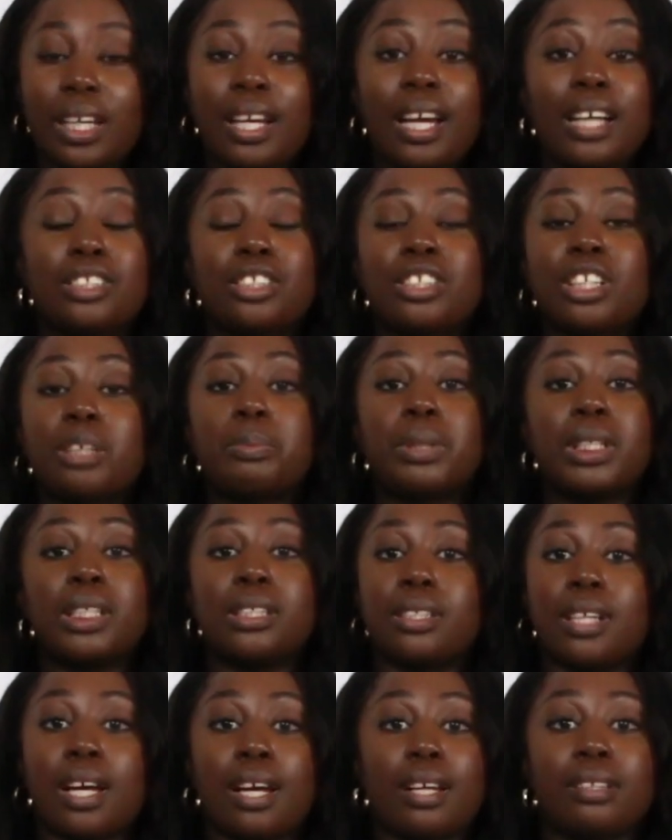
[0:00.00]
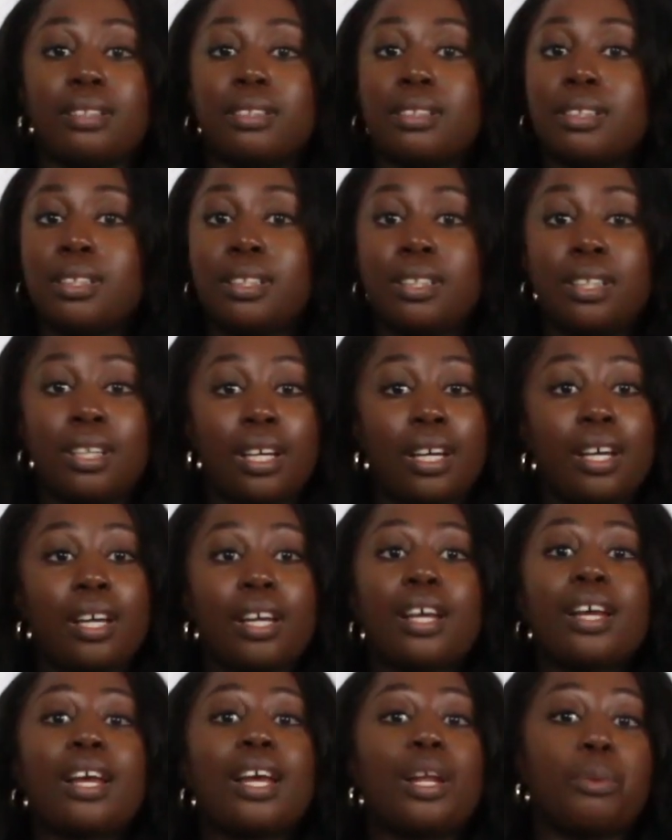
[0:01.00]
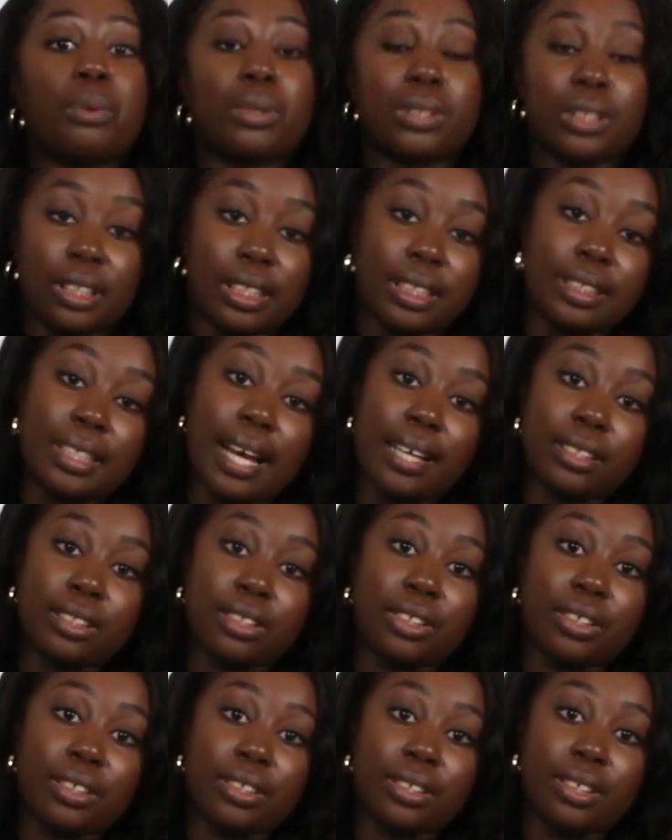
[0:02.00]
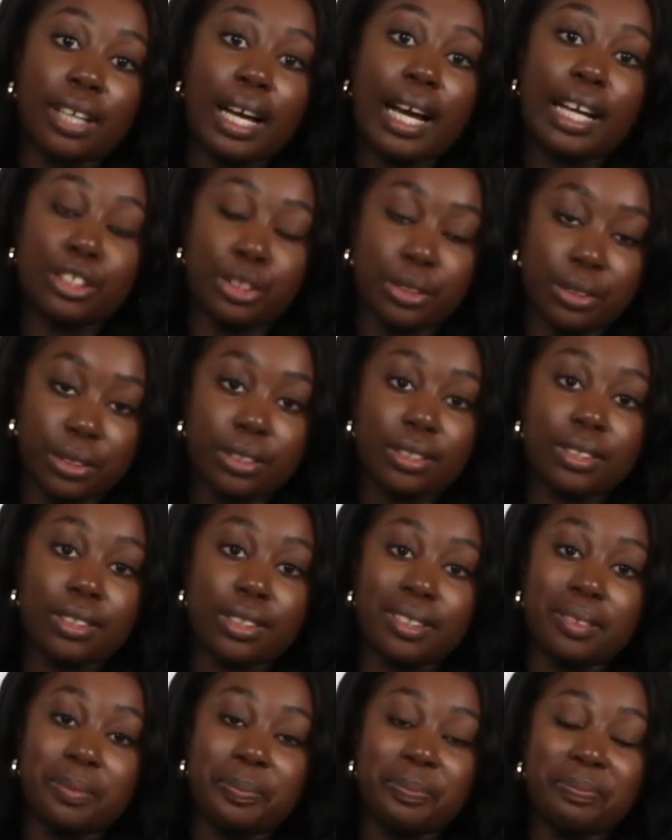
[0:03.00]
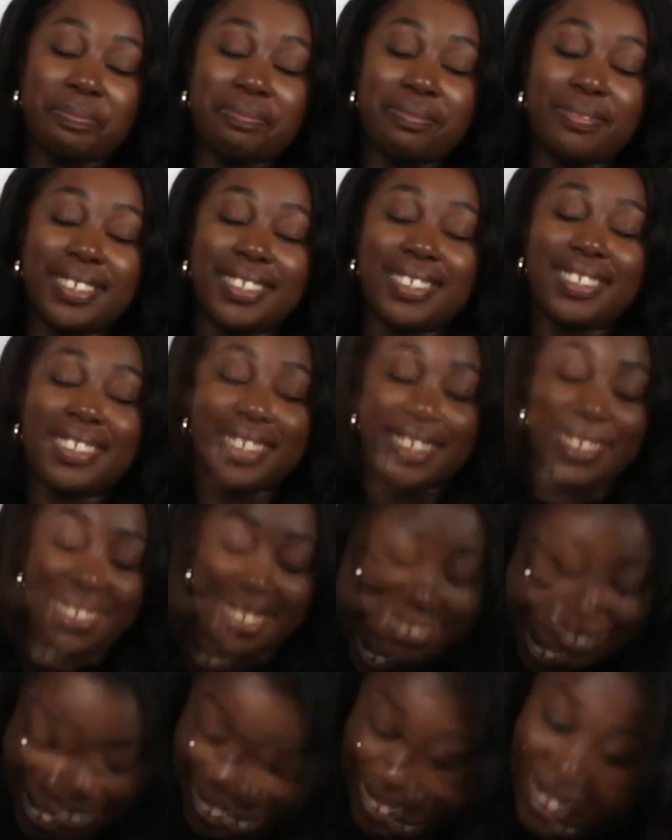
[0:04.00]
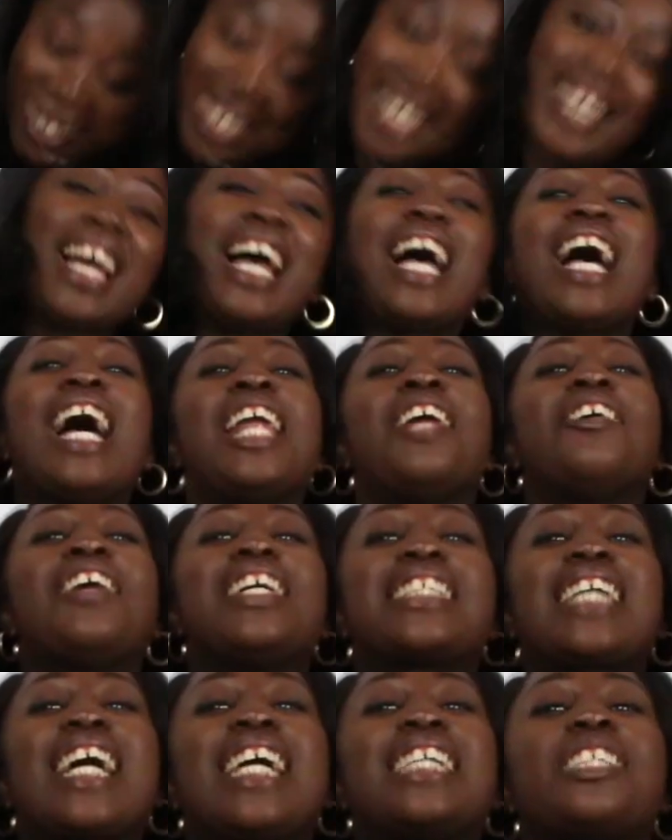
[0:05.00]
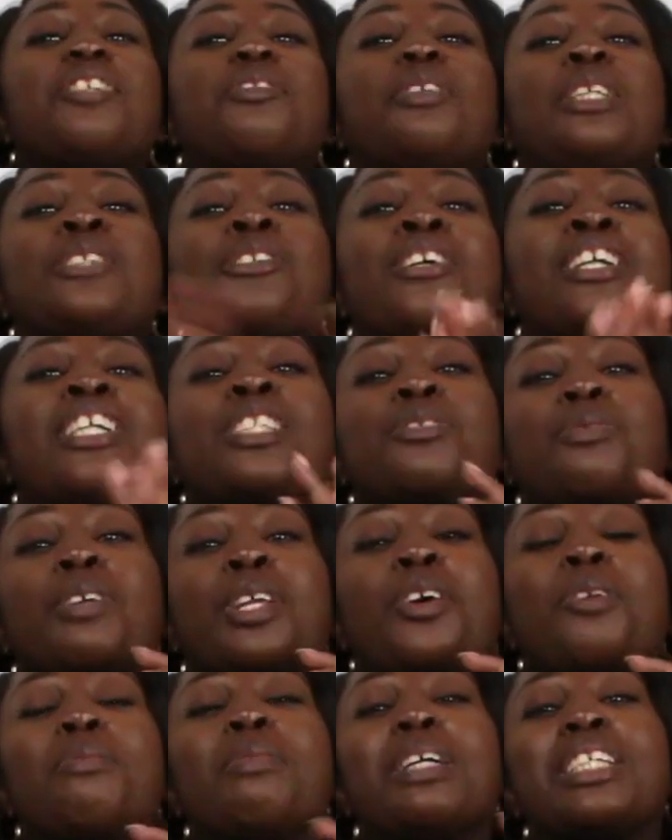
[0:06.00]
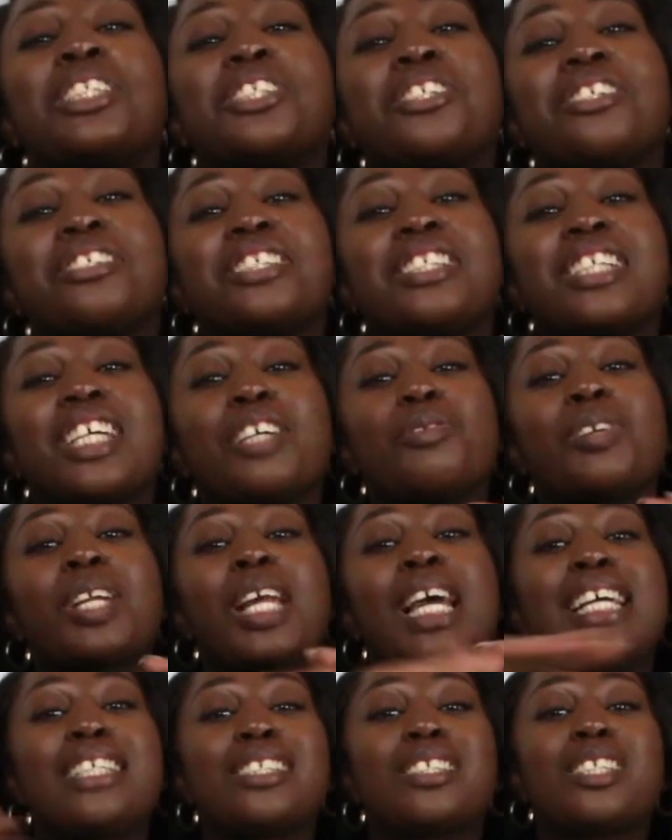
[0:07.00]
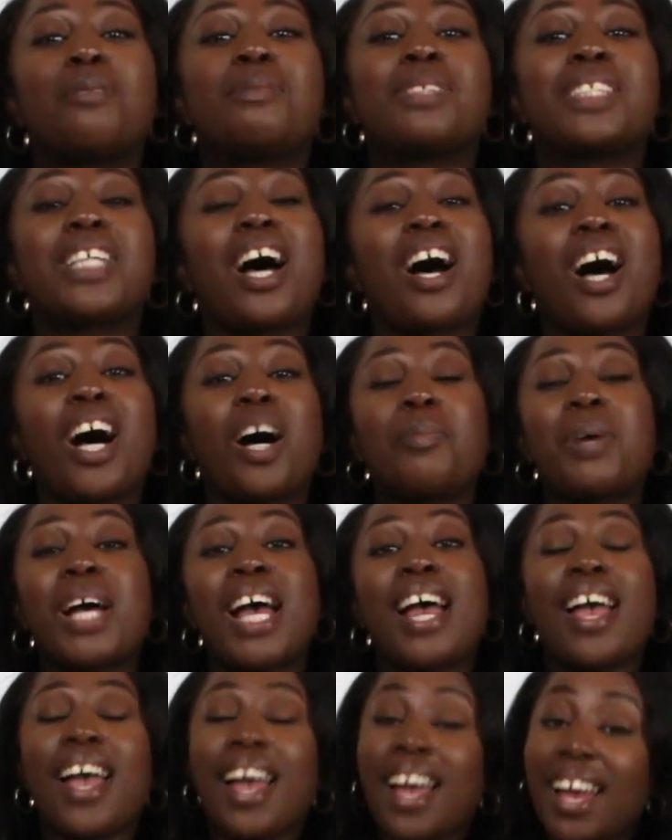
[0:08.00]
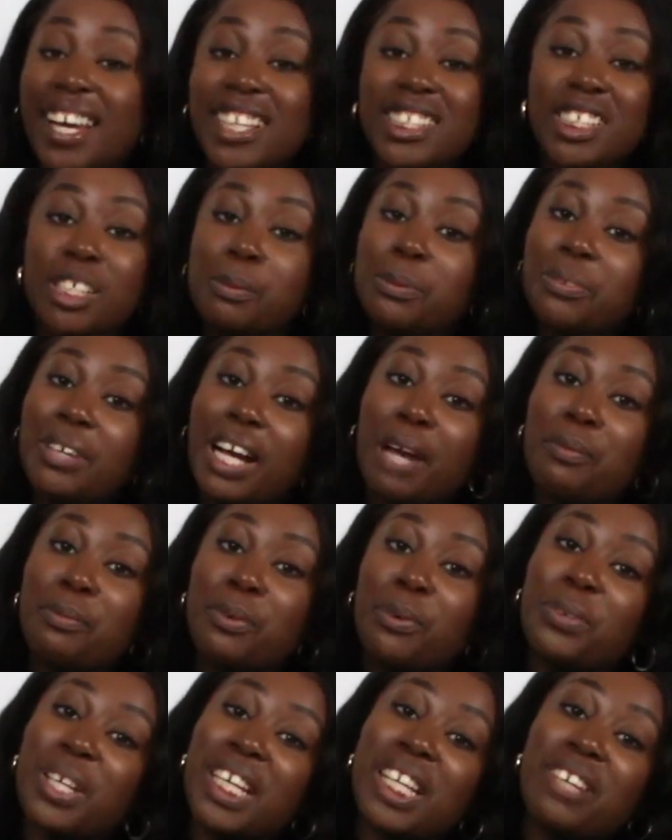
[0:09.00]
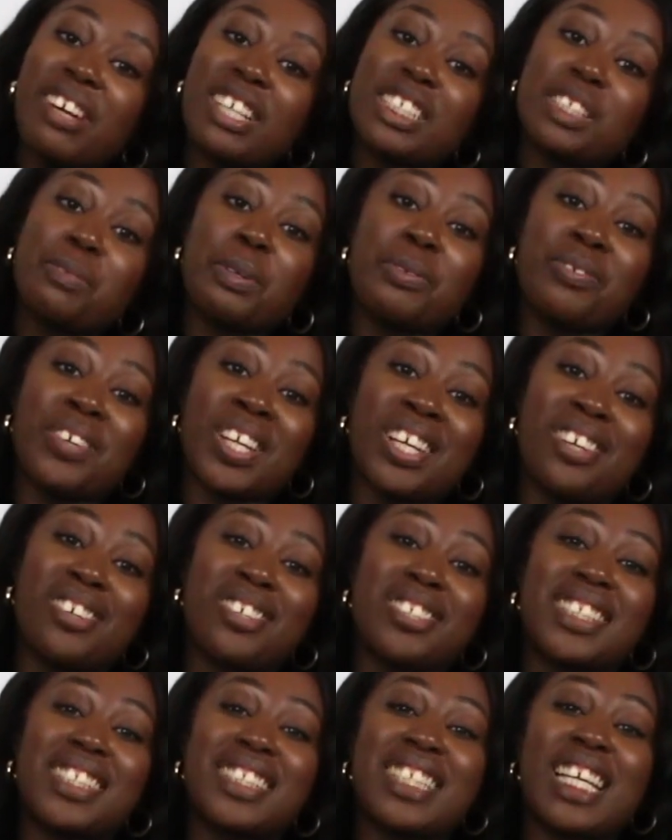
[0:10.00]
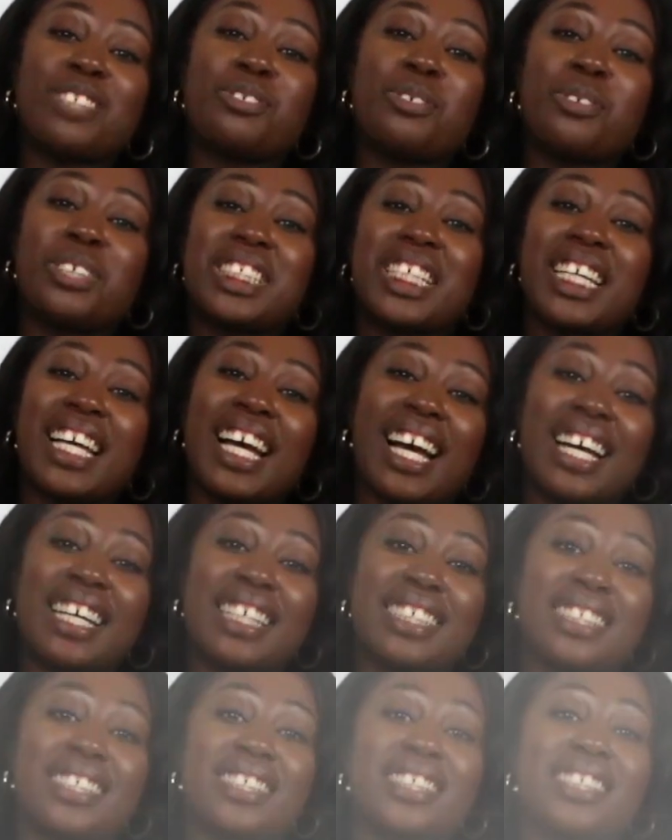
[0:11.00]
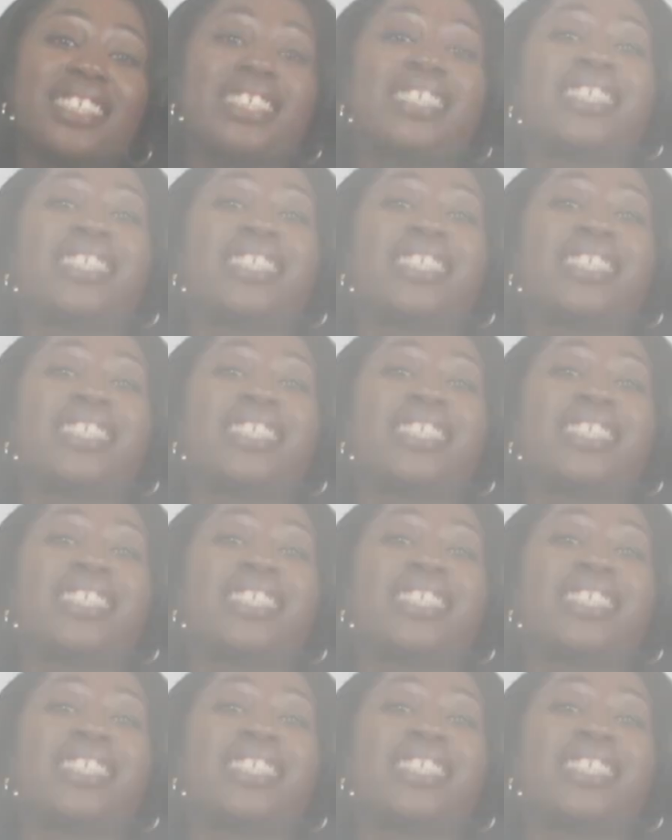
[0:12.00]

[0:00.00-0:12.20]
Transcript: canned chickpeas and it was a disaster, as you can see. Anyways guys, if you enjoyed this video, make sure to give it a thumbs up and subscribe for weekly recipe videos. Thanks for watching guys.